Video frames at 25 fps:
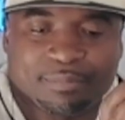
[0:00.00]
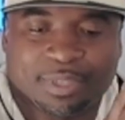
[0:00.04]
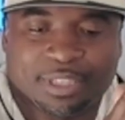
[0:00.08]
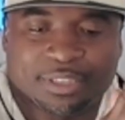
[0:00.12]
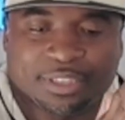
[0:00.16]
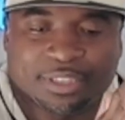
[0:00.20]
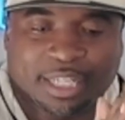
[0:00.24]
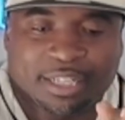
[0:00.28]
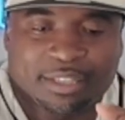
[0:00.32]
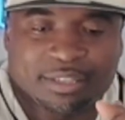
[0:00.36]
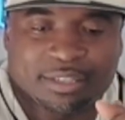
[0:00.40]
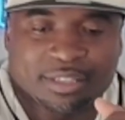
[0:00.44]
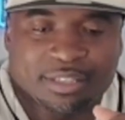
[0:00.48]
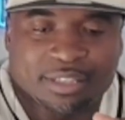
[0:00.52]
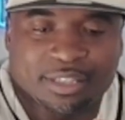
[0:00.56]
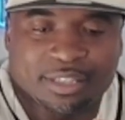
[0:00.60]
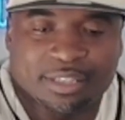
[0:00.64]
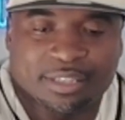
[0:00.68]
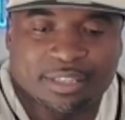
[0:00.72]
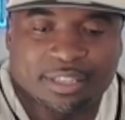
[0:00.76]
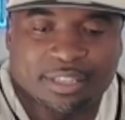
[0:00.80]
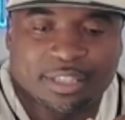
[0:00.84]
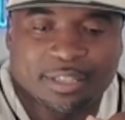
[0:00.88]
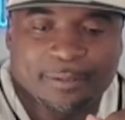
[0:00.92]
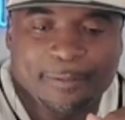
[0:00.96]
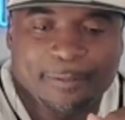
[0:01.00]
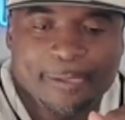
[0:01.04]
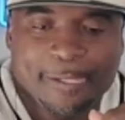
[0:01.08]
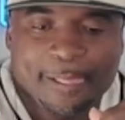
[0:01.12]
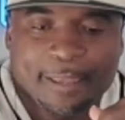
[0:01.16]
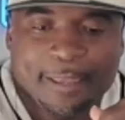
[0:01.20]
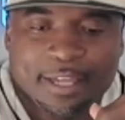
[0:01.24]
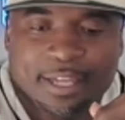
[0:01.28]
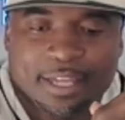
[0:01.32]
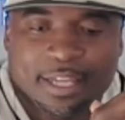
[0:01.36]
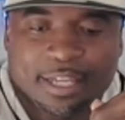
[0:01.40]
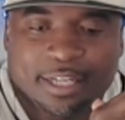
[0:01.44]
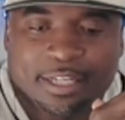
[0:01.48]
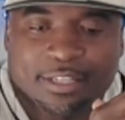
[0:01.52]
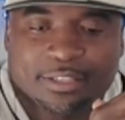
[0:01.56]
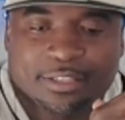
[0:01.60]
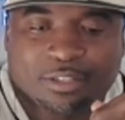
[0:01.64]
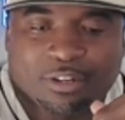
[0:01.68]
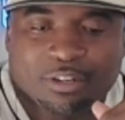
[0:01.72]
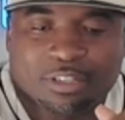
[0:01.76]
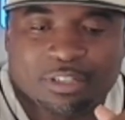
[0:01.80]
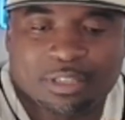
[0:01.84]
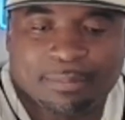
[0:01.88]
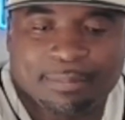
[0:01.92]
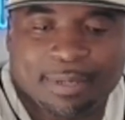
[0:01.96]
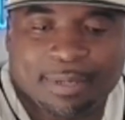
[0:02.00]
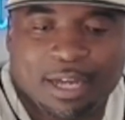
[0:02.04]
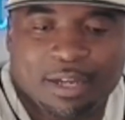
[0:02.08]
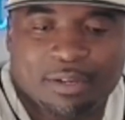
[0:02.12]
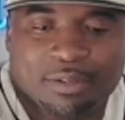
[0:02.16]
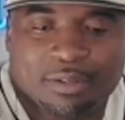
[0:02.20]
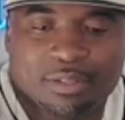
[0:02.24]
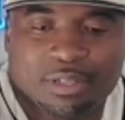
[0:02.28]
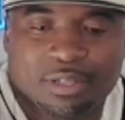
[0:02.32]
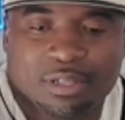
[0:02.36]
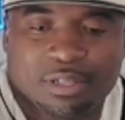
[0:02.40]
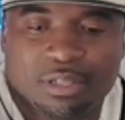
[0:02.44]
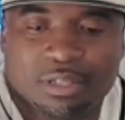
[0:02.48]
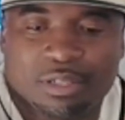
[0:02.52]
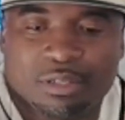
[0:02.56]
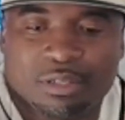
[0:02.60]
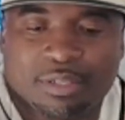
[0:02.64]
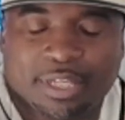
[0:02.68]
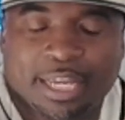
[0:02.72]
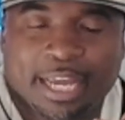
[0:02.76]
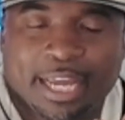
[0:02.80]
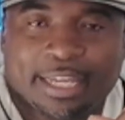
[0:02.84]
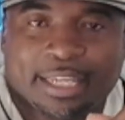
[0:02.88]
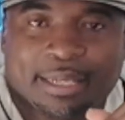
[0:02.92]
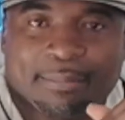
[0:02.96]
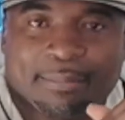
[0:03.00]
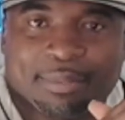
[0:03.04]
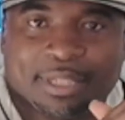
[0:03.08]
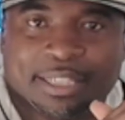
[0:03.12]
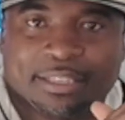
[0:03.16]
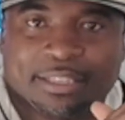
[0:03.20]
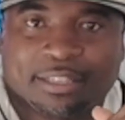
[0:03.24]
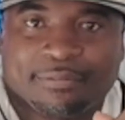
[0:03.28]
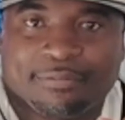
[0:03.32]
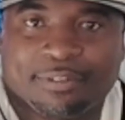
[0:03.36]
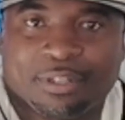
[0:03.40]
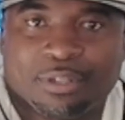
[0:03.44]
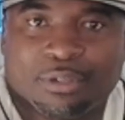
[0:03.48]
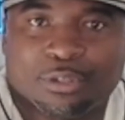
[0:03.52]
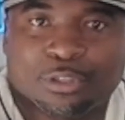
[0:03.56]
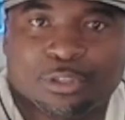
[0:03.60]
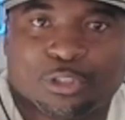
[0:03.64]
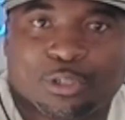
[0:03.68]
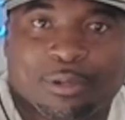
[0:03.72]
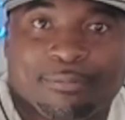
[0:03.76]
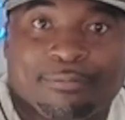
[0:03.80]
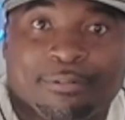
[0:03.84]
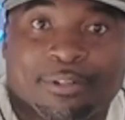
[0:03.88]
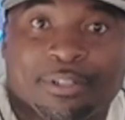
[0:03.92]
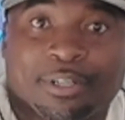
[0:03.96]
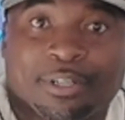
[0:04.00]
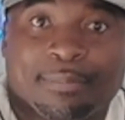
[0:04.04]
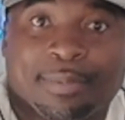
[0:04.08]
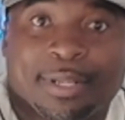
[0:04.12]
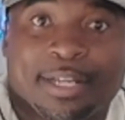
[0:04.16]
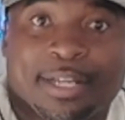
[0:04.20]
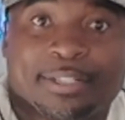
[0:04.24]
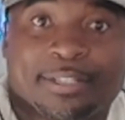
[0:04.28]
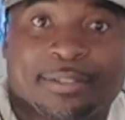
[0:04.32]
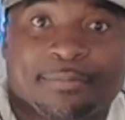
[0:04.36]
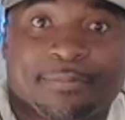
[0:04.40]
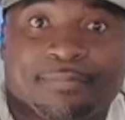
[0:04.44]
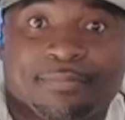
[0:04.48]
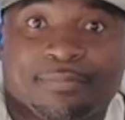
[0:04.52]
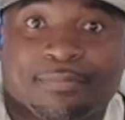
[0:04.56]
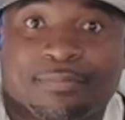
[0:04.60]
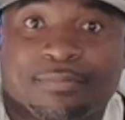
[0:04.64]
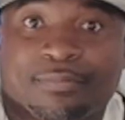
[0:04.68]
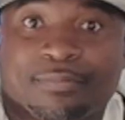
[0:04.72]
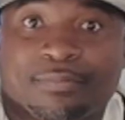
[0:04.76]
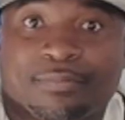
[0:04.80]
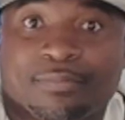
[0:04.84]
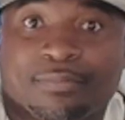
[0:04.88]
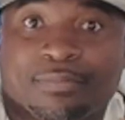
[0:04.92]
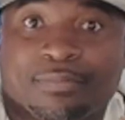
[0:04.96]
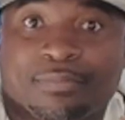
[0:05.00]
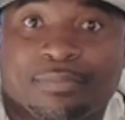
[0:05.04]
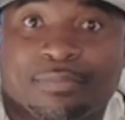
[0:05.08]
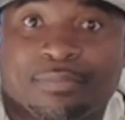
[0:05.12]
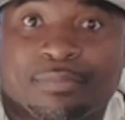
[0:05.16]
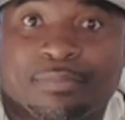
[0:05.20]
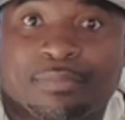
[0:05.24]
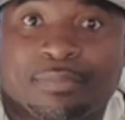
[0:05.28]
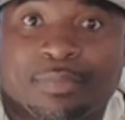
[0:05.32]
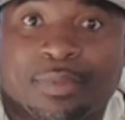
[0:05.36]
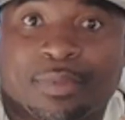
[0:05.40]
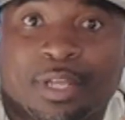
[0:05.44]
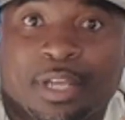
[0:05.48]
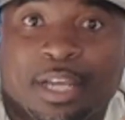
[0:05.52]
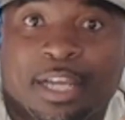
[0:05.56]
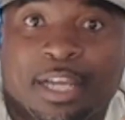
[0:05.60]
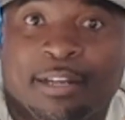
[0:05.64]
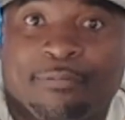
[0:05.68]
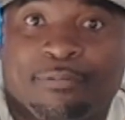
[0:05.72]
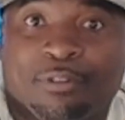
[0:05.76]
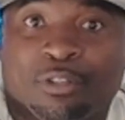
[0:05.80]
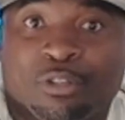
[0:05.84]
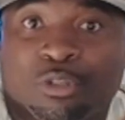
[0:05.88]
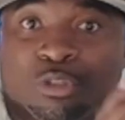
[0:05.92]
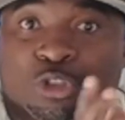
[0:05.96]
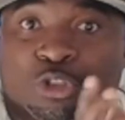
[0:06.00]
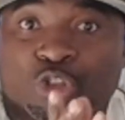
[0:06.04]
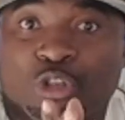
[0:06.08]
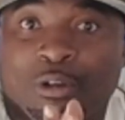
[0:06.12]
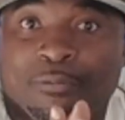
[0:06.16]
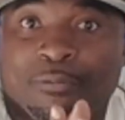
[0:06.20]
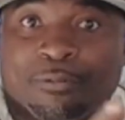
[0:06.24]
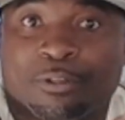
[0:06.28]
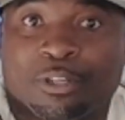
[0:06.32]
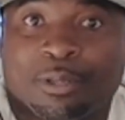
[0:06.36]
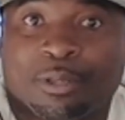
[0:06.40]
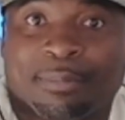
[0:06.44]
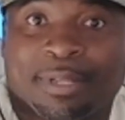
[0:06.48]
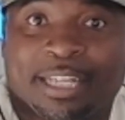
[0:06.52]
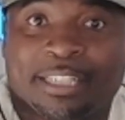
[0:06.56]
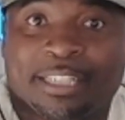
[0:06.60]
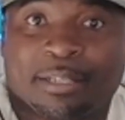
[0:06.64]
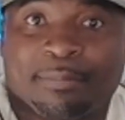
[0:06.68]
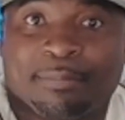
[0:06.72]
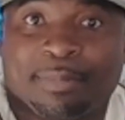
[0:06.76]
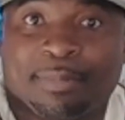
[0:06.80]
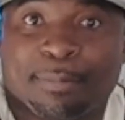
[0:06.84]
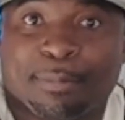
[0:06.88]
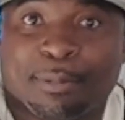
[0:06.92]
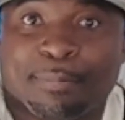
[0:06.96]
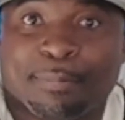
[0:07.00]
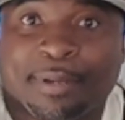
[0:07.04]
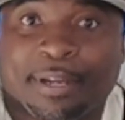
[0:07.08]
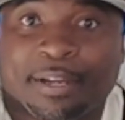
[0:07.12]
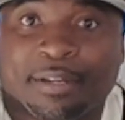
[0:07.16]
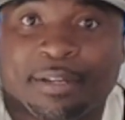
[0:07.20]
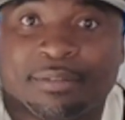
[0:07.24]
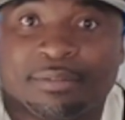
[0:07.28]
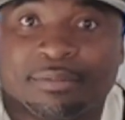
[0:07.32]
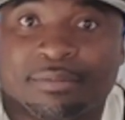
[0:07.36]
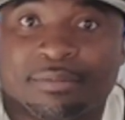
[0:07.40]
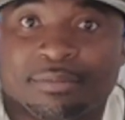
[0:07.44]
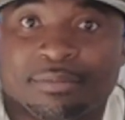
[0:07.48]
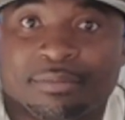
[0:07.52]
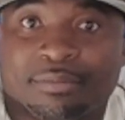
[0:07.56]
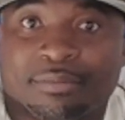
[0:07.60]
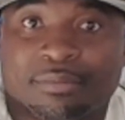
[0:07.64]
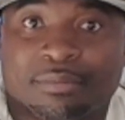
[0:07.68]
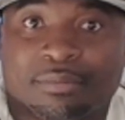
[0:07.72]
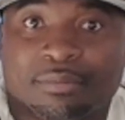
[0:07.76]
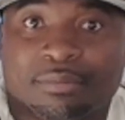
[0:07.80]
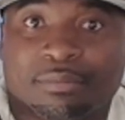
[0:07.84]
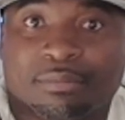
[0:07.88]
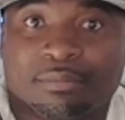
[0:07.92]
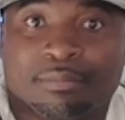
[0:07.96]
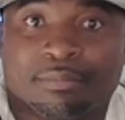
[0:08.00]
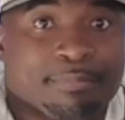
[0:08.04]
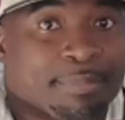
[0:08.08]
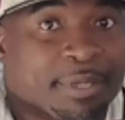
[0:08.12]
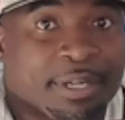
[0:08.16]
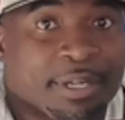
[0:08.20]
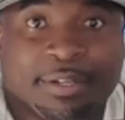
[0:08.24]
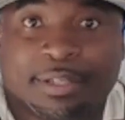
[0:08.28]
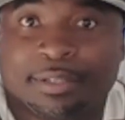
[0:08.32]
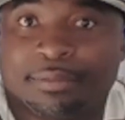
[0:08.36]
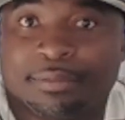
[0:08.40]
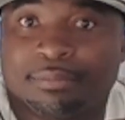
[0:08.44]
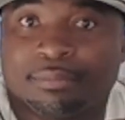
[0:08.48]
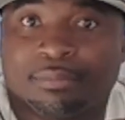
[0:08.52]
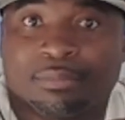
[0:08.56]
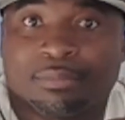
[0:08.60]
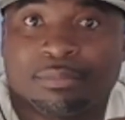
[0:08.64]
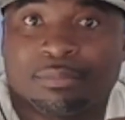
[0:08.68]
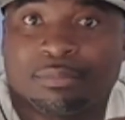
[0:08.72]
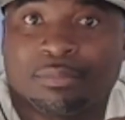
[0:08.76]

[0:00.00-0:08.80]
Big shout out to DC. We talked about you can't get blessed if you don't show up for your blessing. And if you're gonna show up for your blessing, be prepared. Period.